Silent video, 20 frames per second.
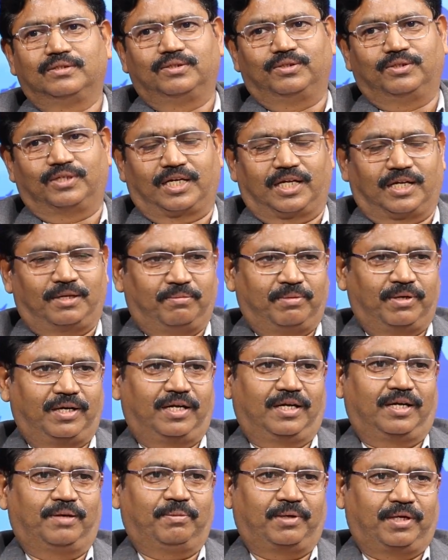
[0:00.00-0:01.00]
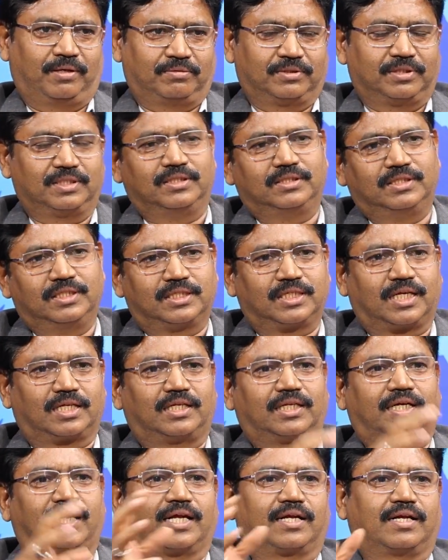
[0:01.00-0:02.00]
You can build. I mean, these are
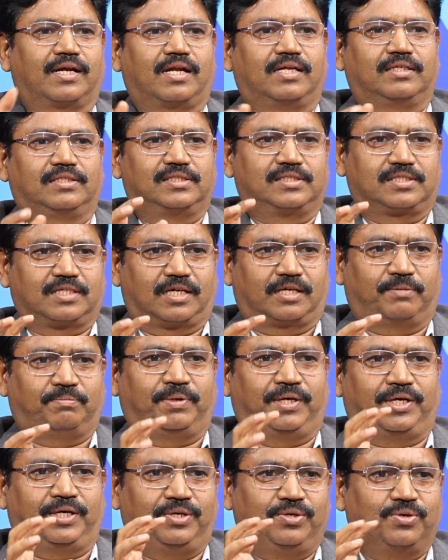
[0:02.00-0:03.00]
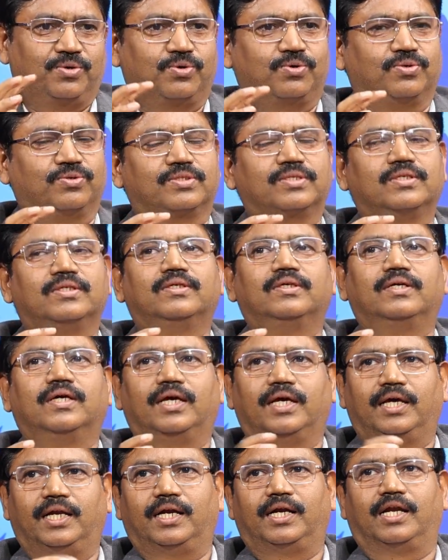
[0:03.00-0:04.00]
the technologies are being used
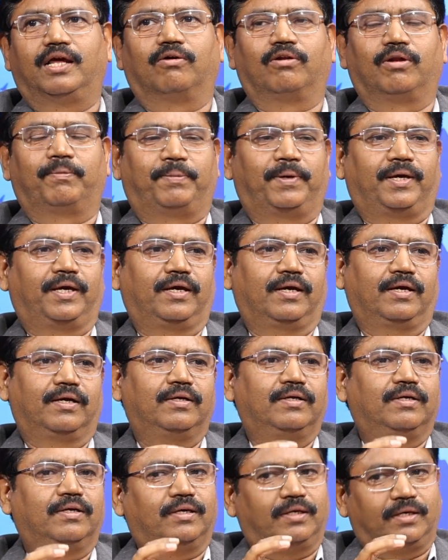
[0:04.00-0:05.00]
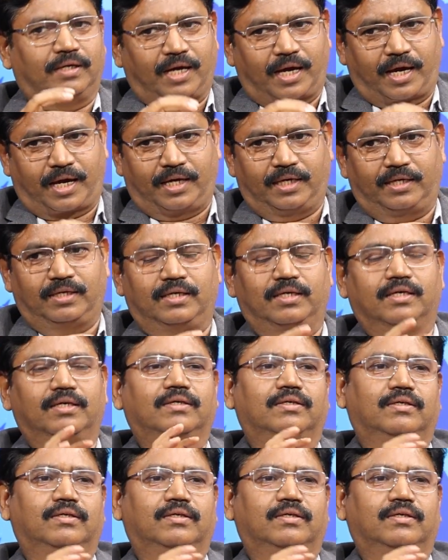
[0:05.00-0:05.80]
in developing AI